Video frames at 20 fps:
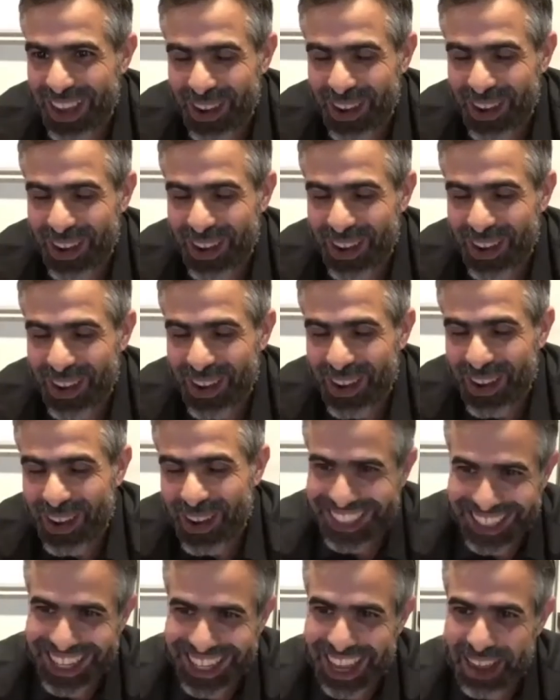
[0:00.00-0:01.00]
all of
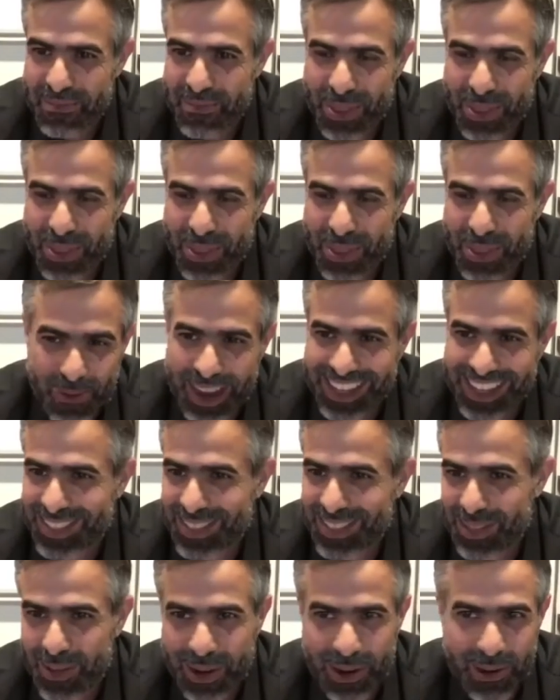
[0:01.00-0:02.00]
this come through
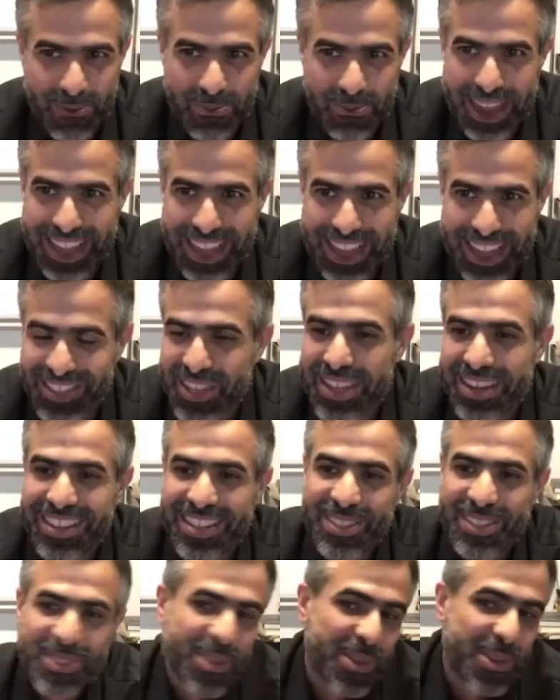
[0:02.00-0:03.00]
my story, my
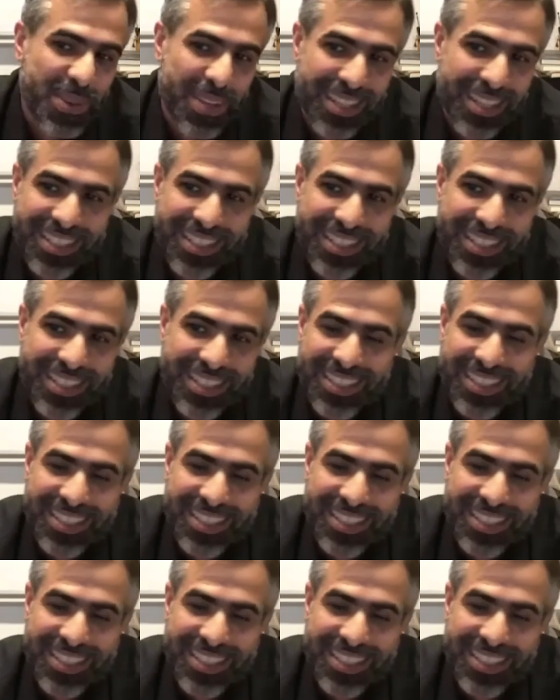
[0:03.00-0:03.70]
journey. So it